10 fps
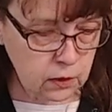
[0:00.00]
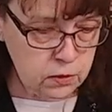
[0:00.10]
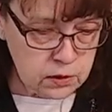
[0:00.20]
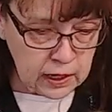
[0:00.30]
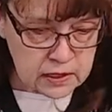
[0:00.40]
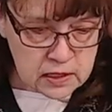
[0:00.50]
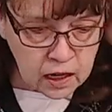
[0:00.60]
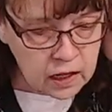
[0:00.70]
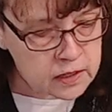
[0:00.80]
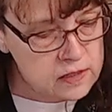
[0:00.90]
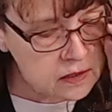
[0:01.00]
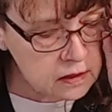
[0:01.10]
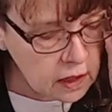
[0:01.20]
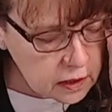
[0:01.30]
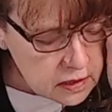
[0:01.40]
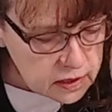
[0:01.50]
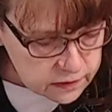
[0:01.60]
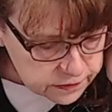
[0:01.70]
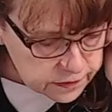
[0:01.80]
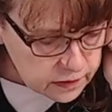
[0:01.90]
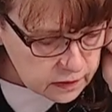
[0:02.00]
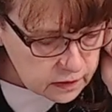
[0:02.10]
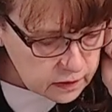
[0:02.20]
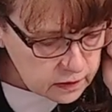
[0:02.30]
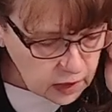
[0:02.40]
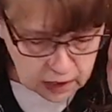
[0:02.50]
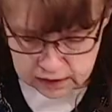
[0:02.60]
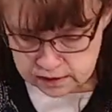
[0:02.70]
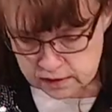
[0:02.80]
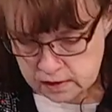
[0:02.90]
Oh, lots of hearts. Lots of hugs.